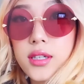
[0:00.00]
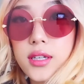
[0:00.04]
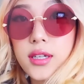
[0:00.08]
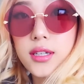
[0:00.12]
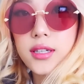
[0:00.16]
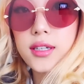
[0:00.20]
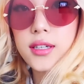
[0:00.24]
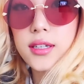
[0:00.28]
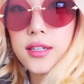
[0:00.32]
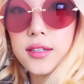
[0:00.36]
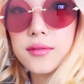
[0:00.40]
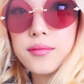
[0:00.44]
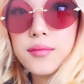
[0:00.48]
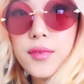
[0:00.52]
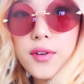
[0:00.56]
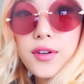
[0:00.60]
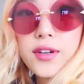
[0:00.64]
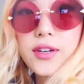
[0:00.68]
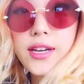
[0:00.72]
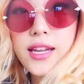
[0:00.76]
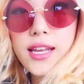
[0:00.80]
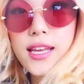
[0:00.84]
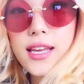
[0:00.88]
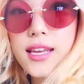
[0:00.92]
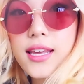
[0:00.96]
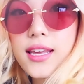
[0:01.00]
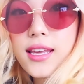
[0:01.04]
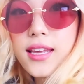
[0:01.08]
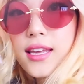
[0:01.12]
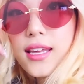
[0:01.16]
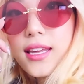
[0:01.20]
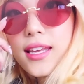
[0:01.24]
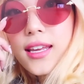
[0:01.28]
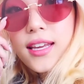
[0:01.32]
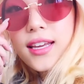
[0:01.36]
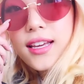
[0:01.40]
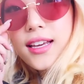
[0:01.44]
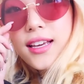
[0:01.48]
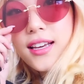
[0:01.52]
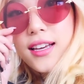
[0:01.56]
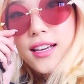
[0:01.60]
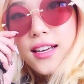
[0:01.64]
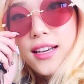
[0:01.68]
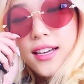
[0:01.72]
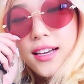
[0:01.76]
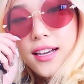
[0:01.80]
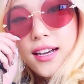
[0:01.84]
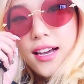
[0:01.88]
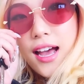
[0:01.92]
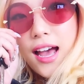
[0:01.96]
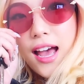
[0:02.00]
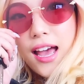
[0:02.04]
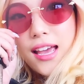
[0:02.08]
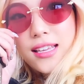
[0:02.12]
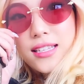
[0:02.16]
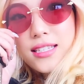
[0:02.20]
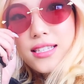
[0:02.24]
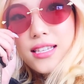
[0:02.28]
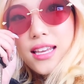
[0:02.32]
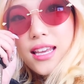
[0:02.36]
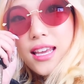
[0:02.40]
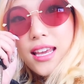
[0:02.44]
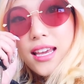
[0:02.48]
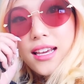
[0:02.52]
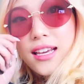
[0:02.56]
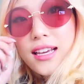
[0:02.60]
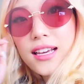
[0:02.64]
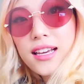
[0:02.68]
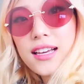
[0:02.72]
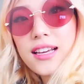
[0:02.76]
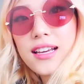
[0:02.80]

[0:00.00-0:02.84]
Good morning. Hi, Ziek.